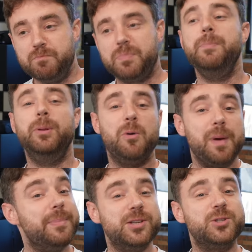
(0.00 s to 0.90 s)
people who are
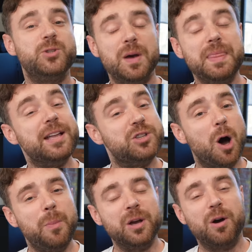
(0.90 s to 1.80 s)
maybe just doing their
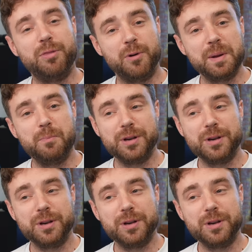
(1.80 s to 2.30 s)
job and got thrown in